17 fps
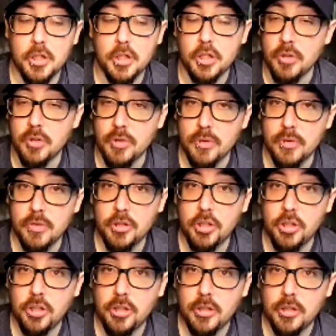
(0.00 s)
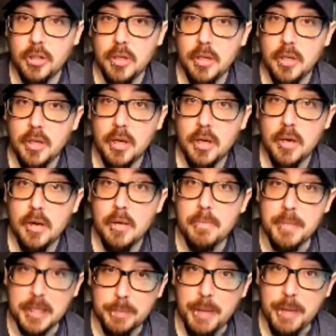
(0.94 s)
Huge
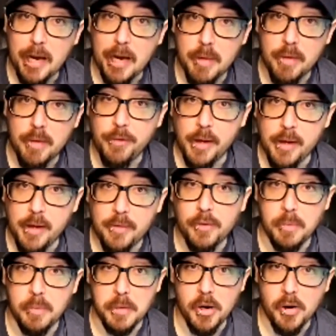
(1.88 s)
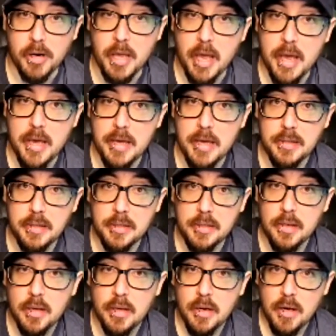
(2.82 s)
Miss Pac-Man fan from the
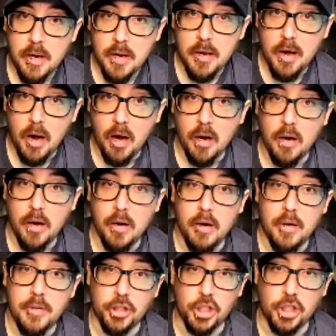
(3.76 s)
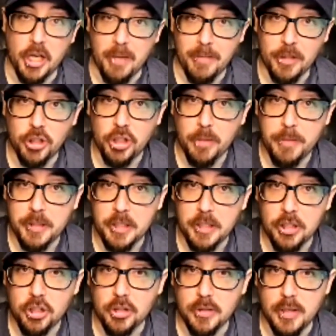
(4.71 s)
arcades. The Championship
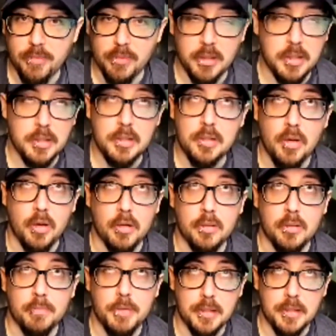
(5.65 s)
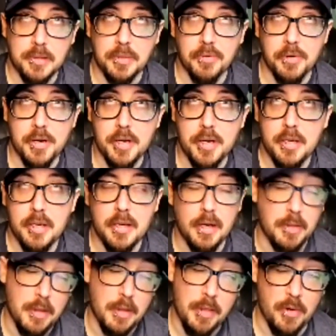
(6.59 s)
Edition they released on
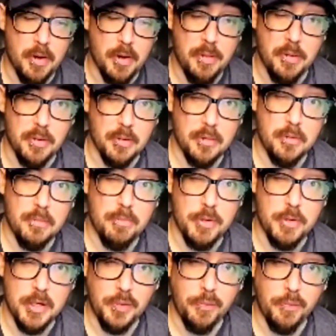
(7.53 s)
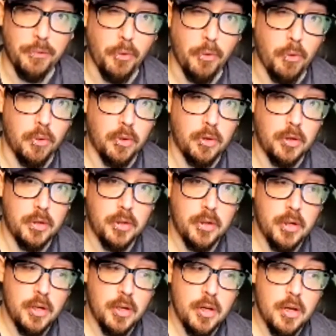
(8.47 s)
PS3, and then they're, I think, PS4.
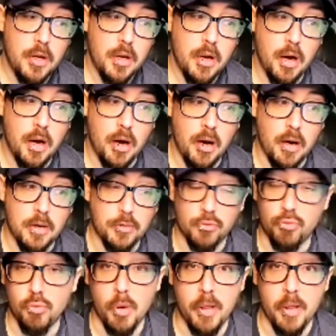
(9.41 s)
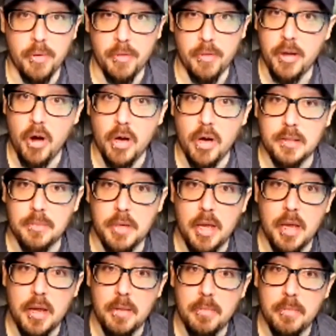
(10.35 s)
It's a really, really awesome
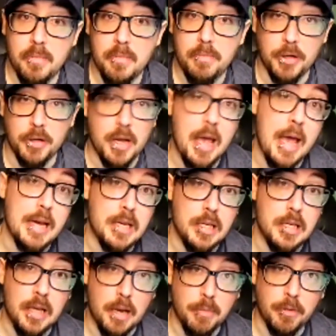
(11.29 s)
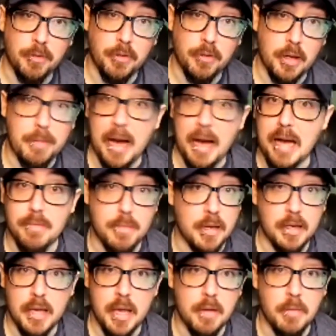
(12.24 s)
game. But any type of like
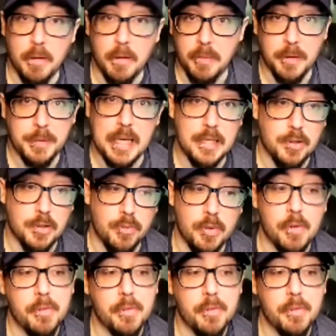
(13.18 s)
Pac-Man game, I'm obsessed